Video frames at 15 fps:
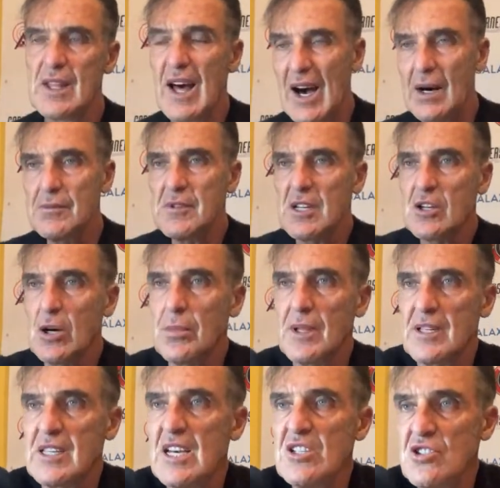That happened on a
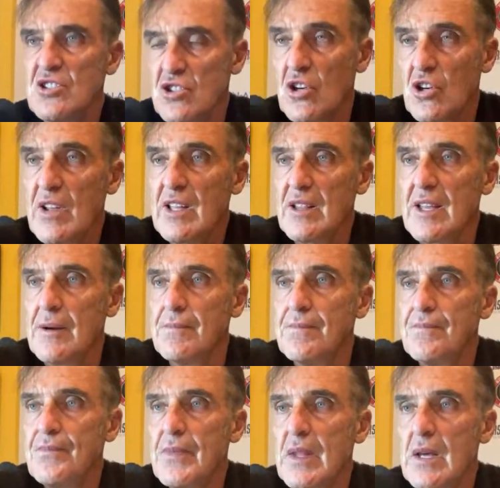couple of occasions, you're right, Liam.